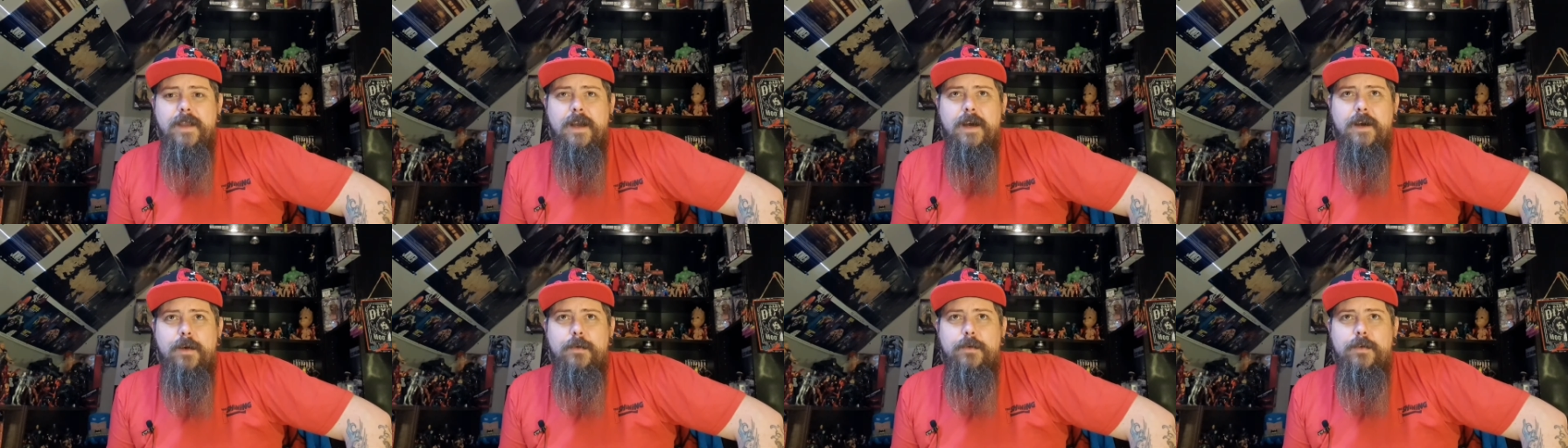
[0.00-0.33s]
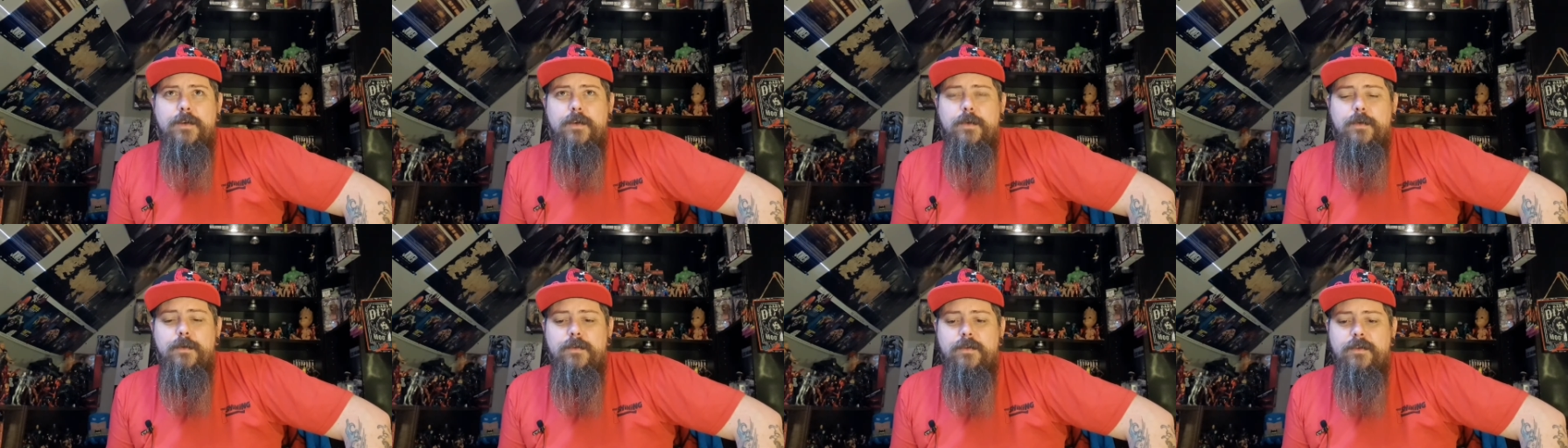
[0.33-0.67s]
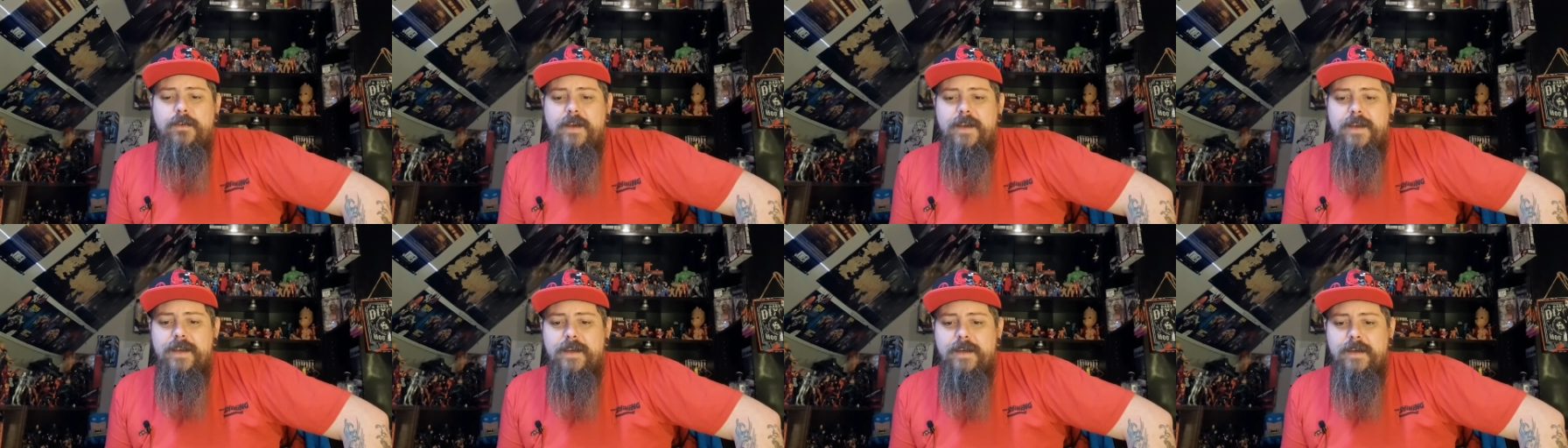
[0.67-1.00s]
How do you
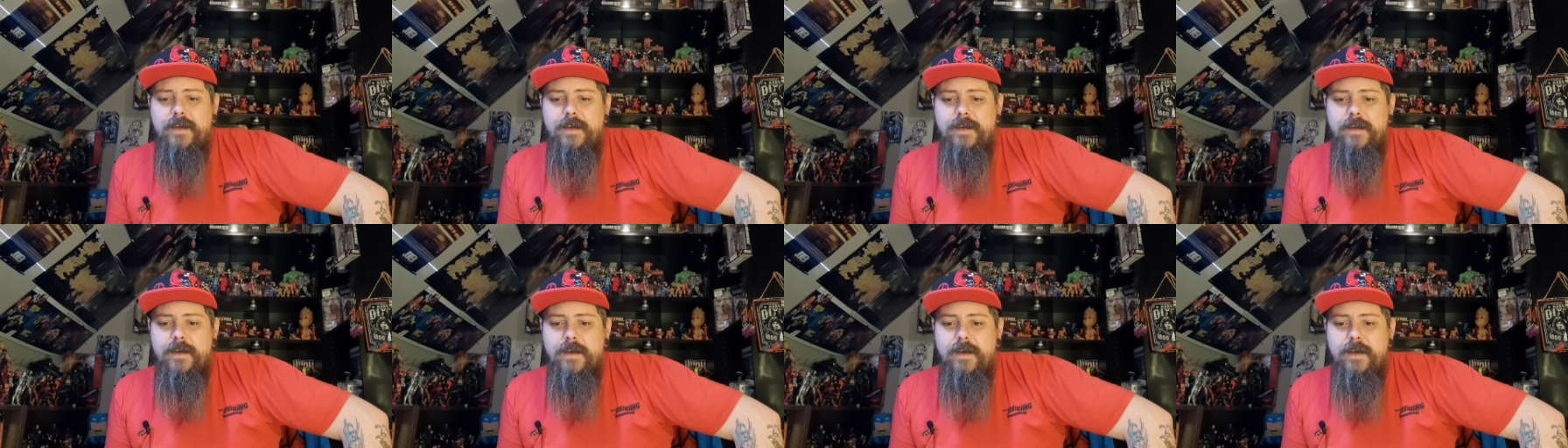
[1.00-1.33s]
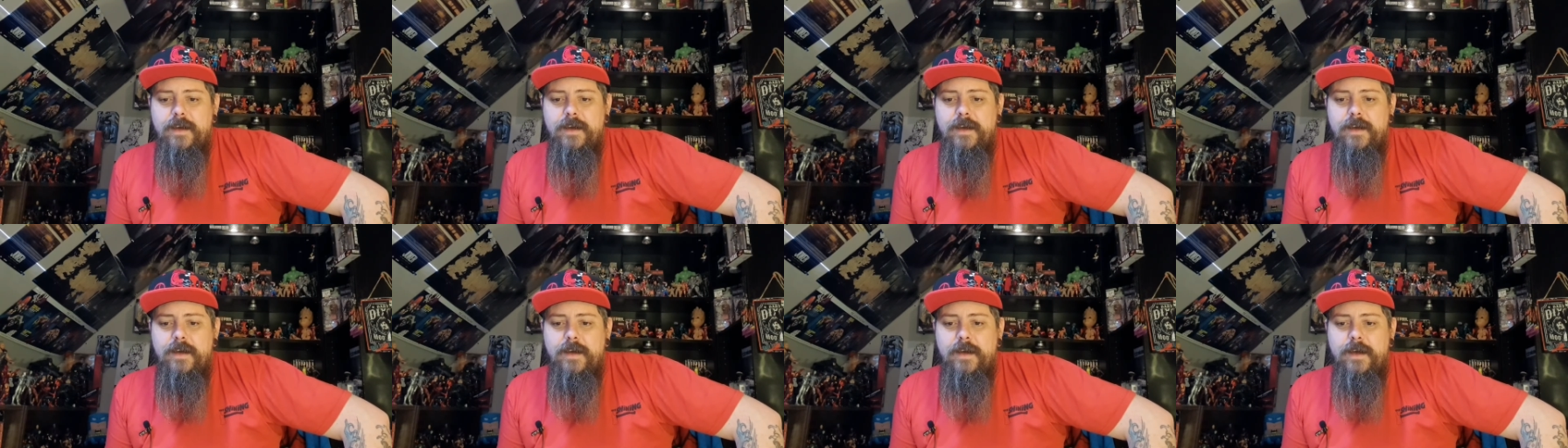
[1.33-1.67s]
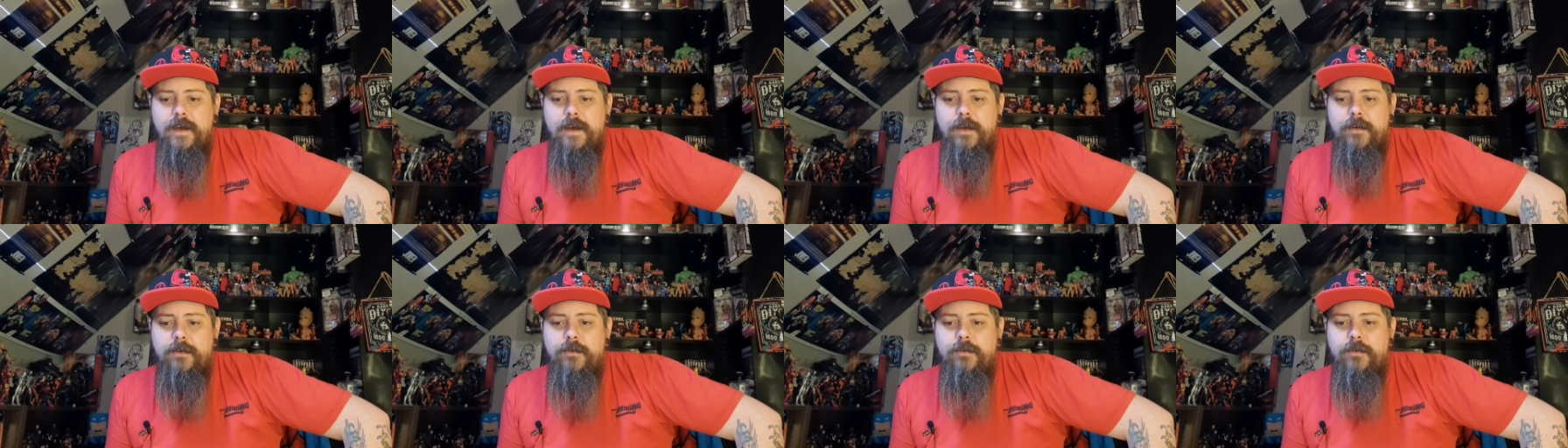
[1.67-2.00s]
take
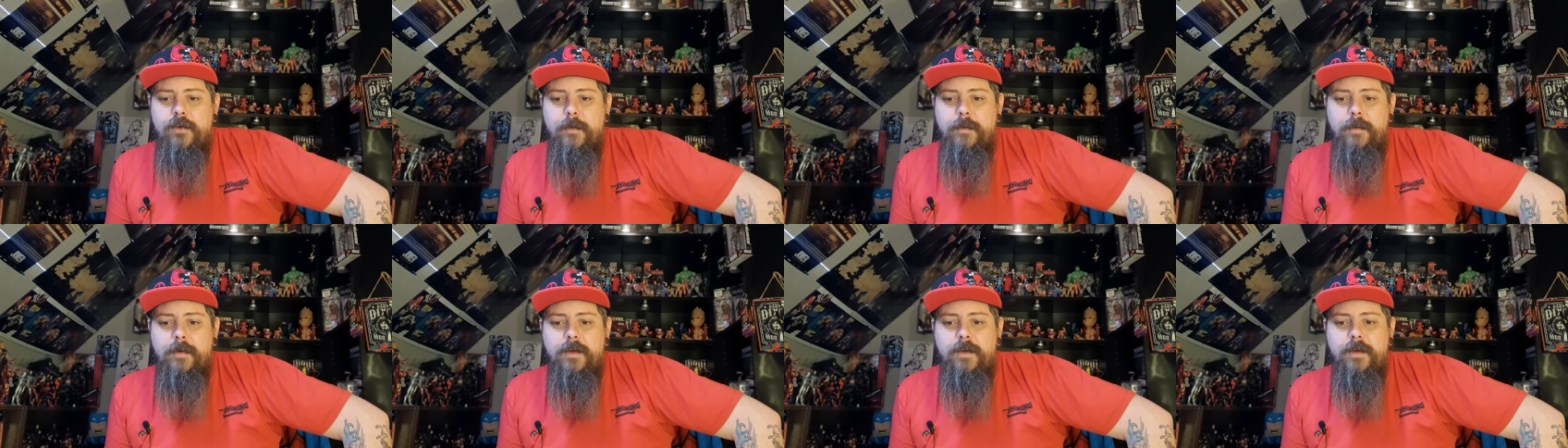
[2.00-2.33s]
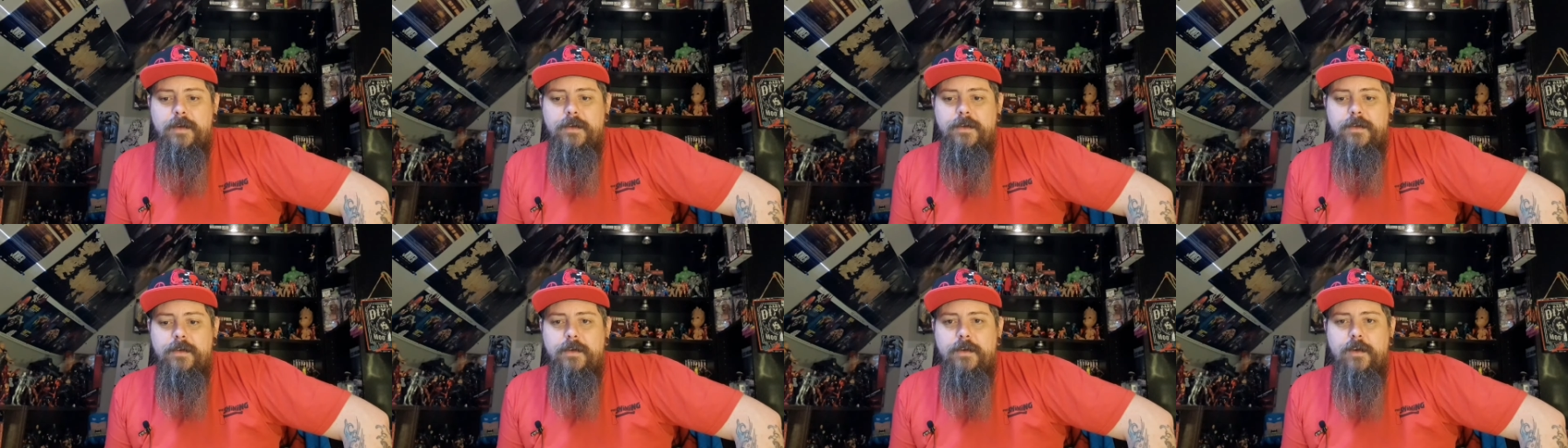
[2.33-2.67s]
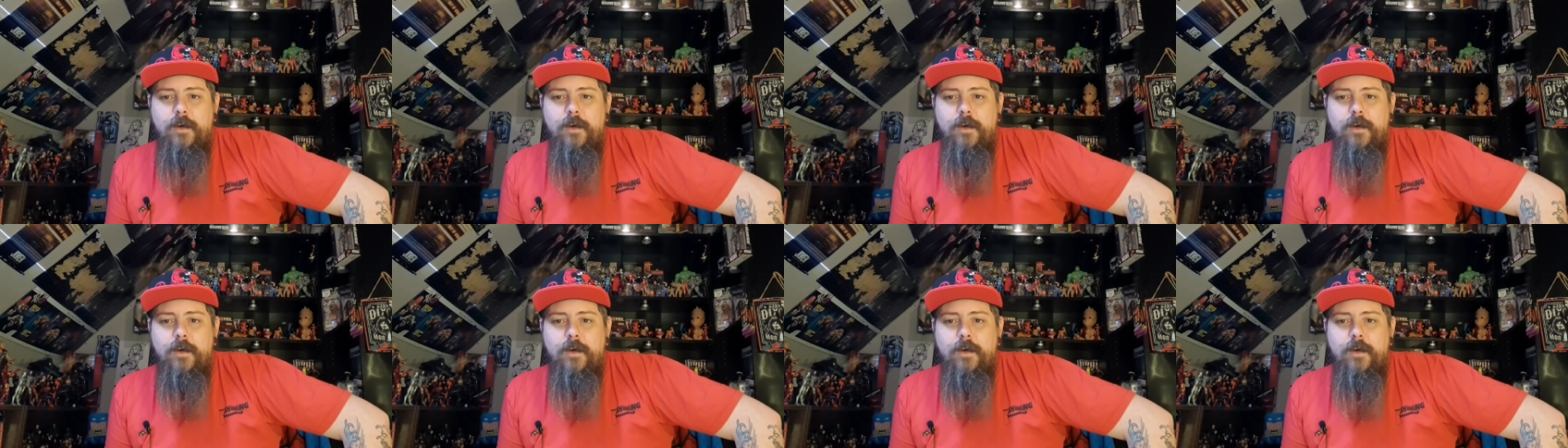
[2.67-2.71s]
a troubled,